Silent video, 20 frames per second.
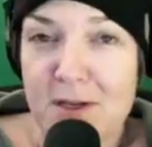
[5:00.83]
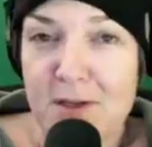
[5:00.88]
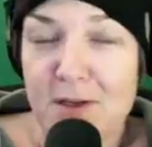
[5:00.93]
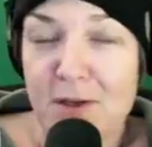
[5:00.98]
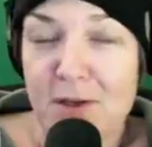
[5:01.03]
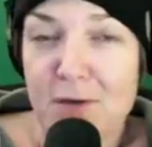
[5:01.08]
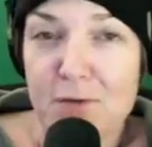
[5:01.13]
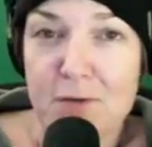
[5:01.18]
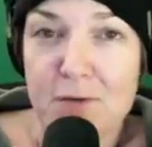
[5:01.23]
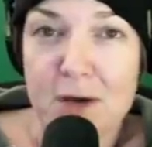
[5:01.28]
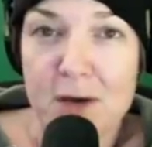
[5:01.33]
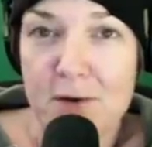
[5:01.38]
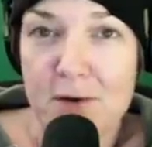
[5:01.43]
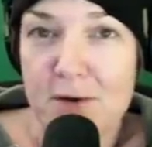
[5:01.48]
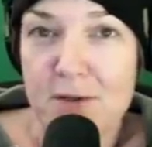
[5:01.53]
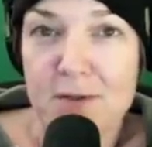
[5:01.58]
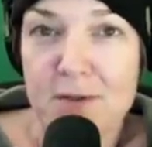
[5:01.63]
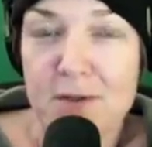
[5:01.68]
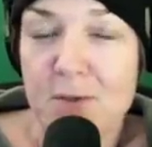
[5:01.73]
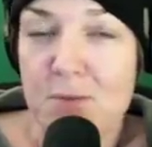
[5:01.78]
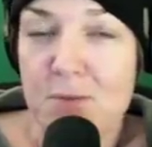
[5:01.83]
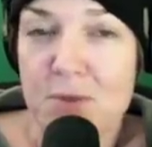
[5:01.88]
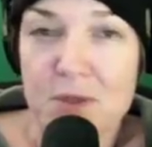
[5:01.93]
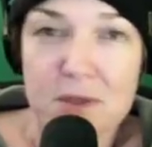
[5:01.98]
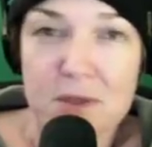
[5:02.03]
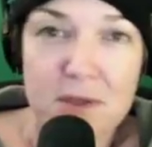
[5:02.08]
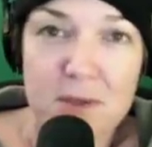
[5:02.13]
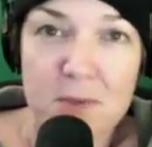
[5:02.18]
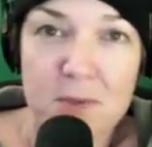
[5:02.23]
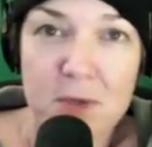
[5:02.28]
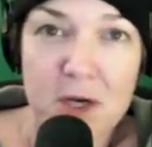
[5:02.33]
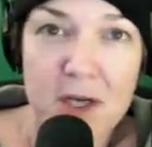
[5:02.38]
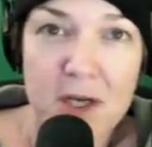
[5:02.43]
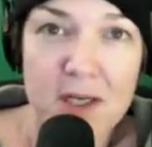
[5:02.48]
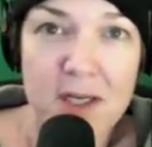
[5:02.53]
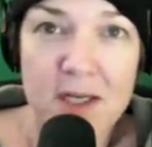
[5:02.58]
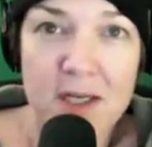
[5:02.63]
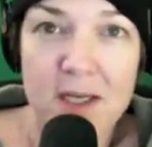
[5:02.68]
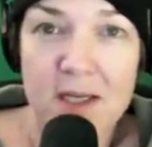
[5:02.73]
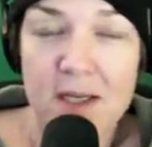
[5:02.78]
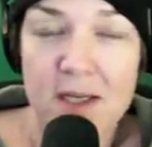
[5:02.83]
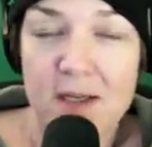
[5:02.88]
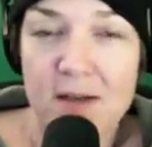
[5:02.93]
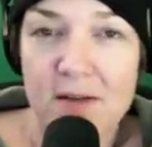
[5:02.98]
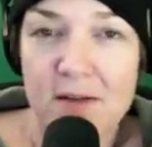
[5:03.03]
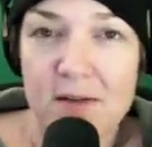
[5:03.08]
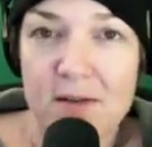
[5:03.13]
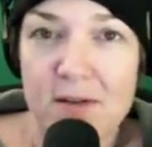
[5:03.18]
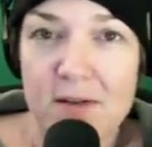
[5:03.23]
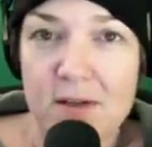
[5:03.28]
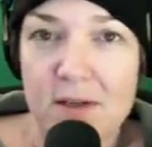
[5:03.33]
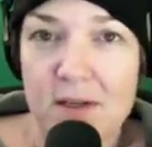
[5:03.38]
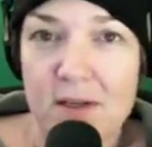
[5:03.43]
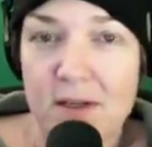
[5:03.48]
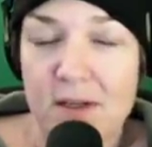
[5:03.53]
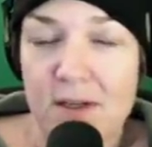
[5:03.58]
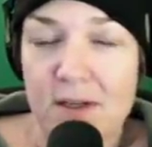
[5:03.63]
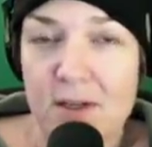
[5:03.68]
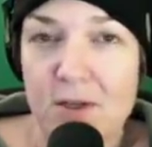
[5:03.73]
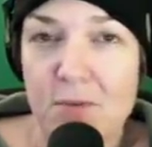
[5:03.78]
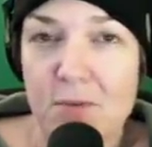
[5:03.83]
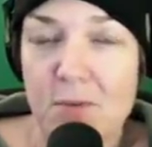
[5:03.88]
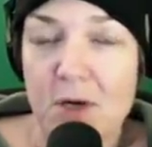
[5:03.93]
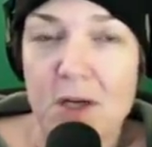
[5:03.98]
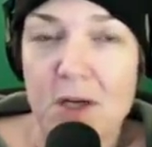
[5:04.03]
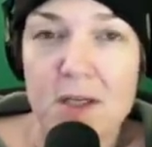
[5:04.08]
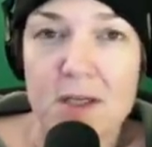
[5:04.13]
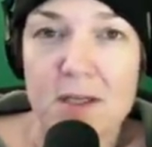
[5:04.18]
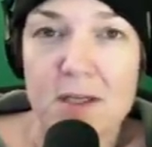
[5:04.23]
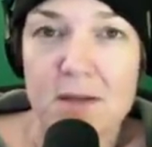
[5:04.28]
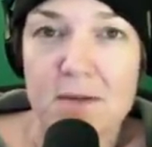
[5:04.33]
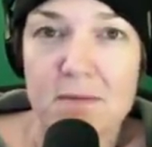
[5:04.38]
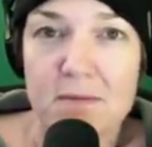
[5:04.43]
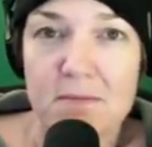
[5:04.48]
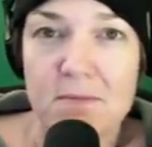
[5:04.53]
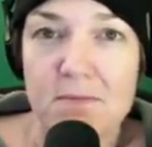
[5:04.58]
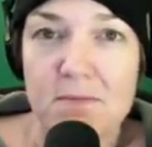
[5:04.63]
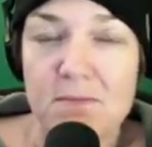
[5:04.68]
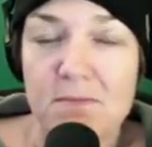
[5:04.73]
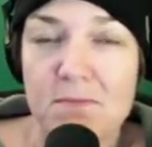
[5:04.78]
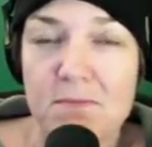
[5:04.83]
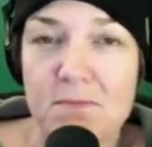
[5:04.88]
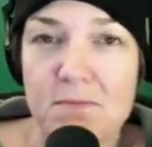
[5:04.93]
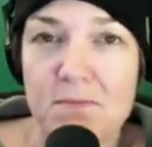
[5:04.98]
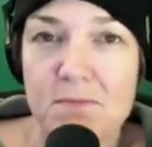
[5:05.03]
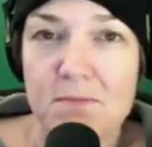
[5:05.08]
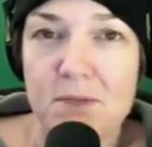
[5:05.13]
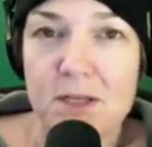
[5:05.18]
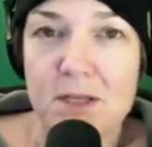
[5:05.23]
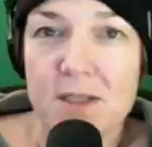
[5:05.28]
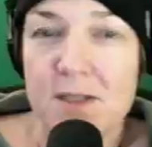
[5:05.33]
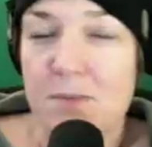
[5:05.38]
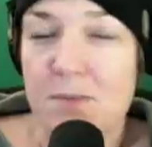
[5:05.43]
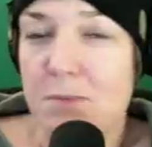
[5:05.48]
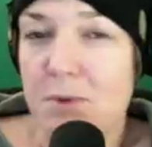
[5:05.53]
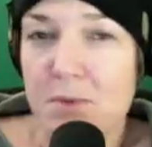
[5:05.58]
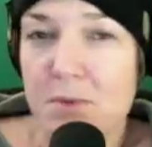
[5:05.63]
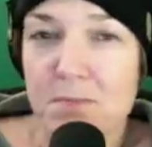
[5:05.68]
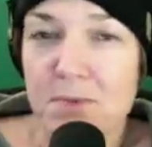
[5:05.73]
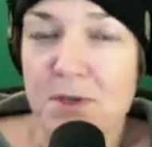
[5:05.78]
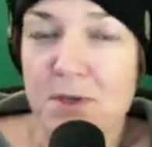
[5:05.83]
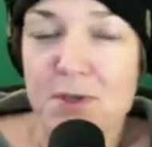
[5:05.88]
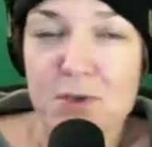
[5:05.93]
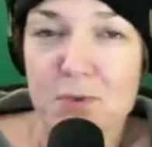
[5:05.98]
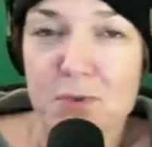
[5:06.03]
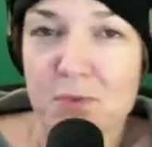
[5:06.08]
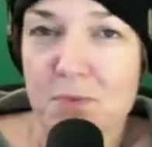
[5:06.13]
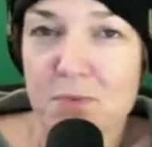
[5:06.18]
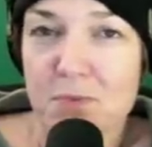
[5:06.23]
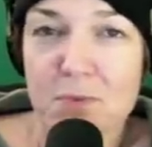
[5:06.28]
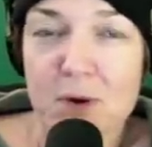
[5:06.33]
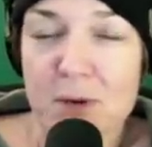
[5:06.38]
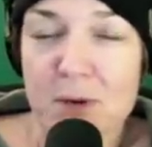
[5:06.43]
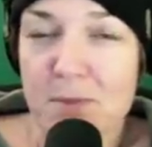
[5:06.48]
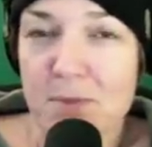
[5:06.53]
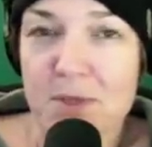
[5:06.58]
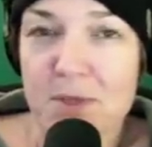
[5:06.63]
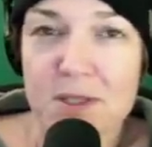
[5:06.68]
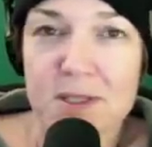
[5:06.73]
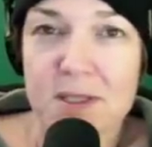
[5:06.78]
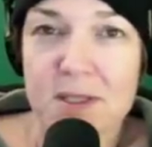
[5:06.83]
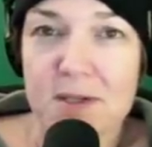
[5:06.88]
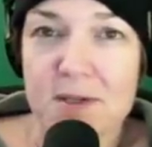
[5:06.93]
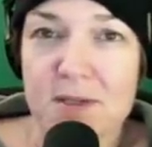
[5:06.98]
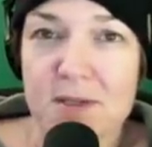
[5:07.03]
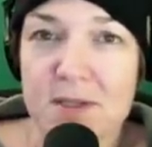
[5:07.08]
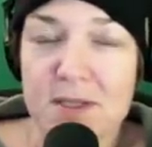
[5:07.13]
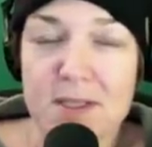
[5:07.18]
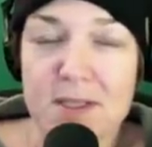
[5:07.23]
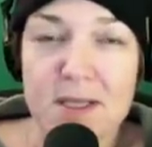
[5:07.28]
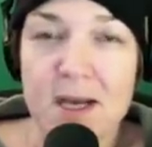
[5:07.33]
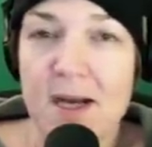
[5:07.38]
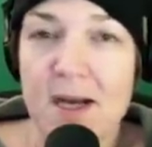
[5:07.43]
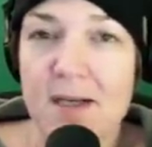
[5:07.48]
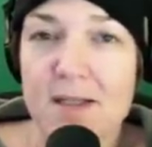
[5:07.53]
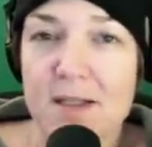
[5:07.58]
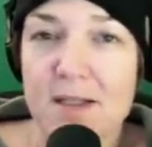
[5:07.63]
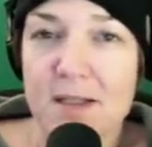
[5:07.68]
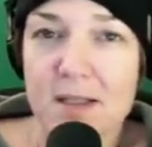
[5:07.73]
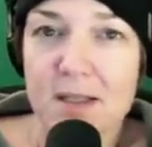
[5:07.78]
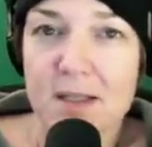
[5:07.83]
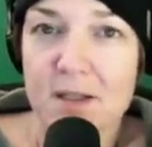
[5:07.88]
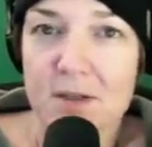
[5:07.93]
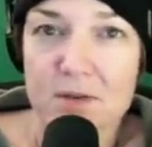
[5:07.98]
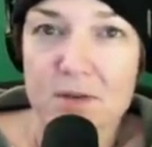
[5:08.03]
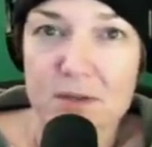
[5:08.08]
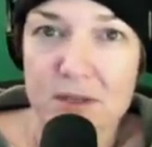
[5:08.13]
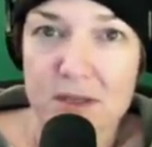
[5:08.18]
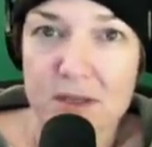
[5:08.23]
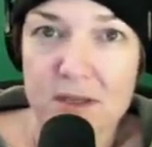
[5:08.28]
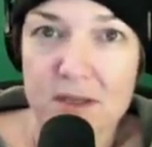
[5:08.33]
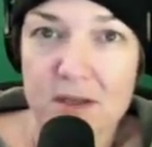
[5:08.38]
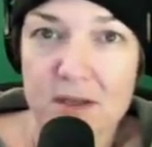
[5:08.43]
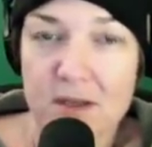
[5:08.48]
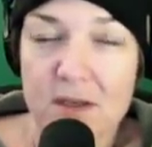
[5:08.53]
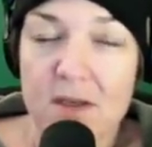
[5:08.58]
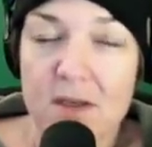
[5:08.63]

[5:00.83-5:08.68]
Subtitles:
Like a virus comes into the body and your body gets a bunch of white blood cells and attacks and kills it.